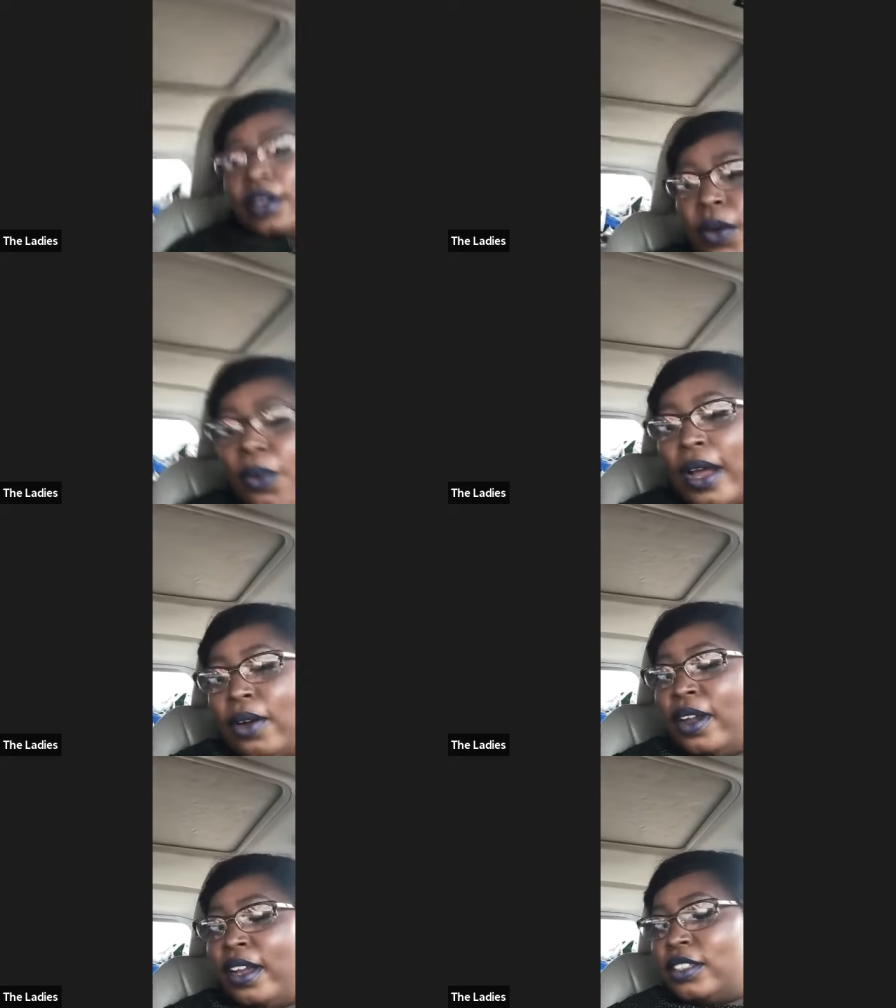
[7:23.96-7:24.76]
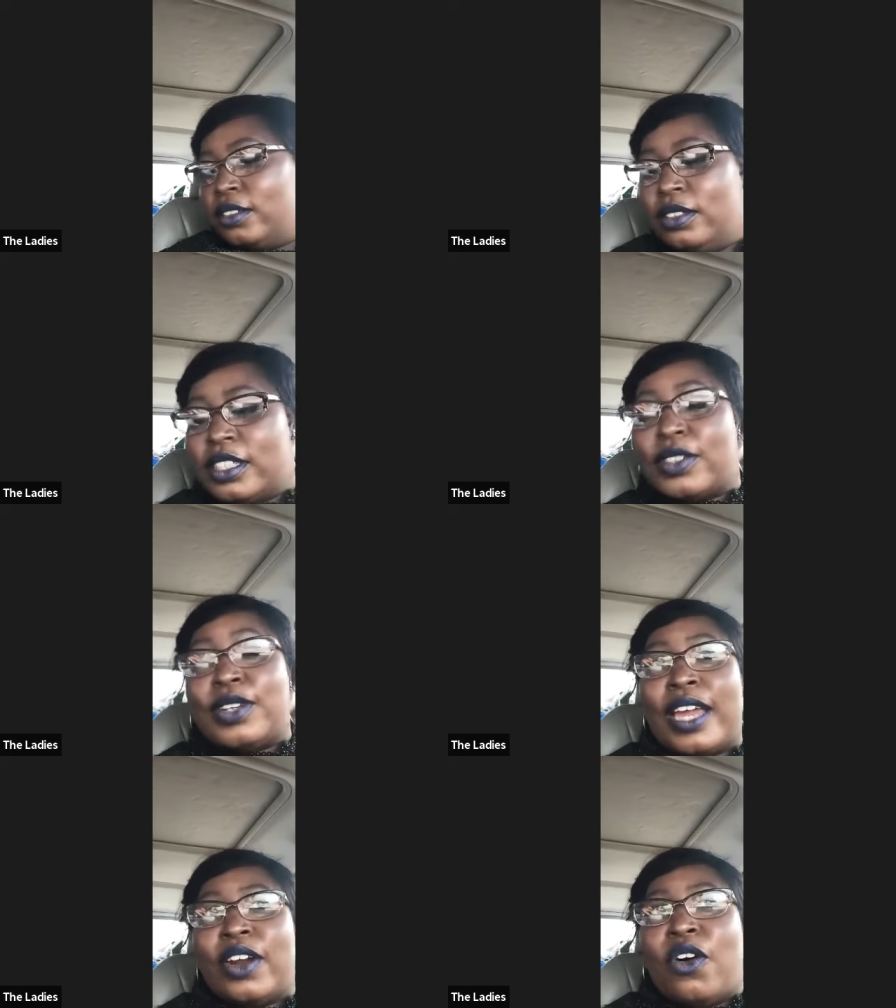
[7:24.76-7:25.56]
Wow. Okay, so you just
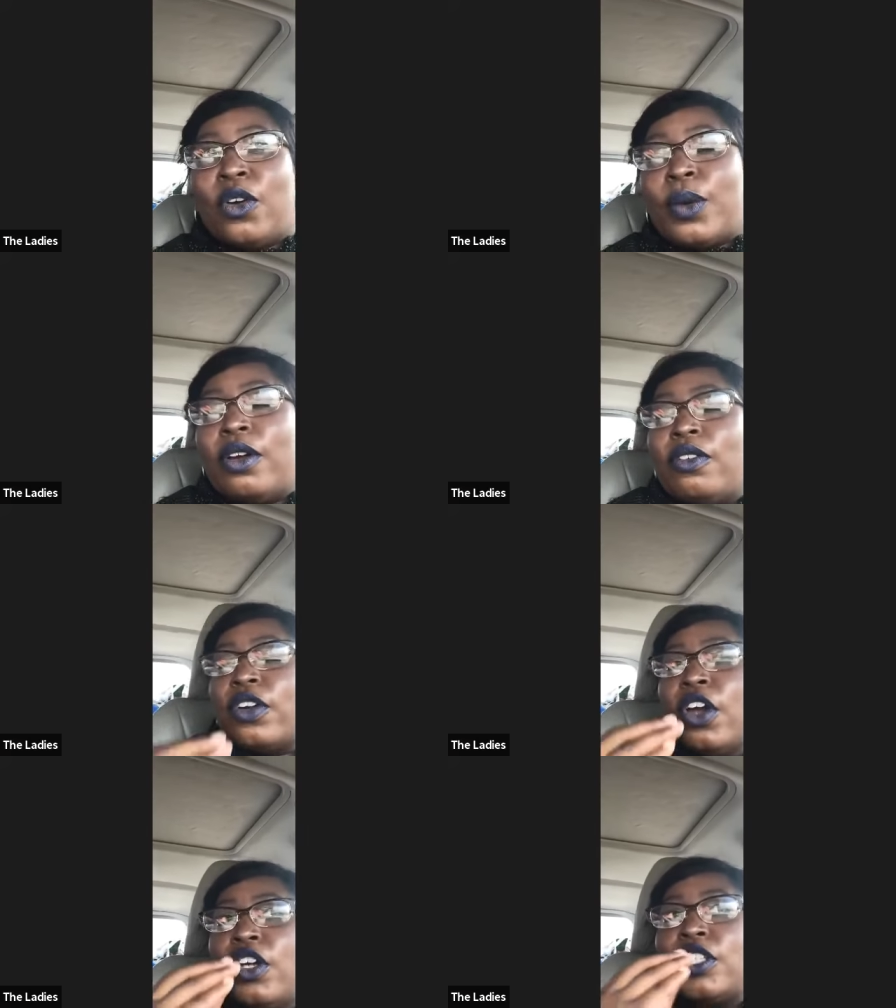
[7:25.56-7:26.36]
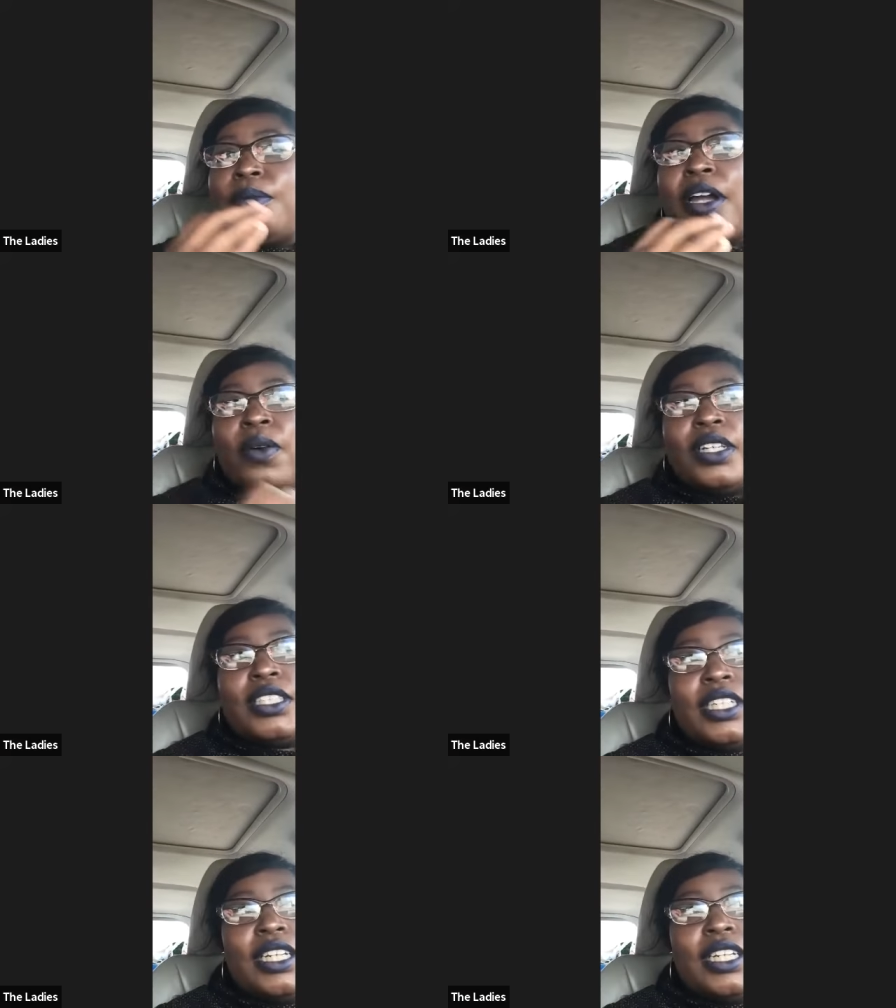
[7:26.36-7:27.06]
get all the way over. So my question